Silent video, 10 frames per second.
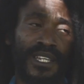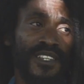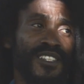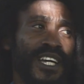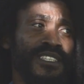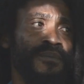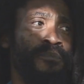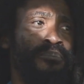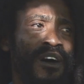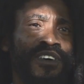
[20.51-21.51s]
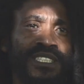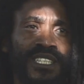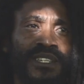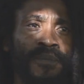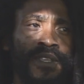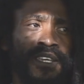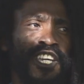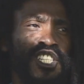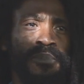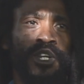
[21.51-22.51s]
is that poverty
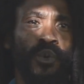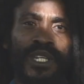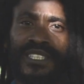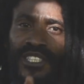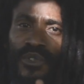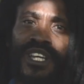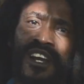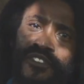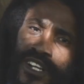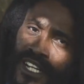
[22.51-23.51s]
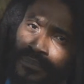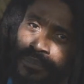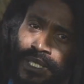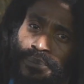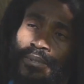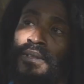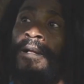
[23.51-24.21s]
is bequeathed to the African people.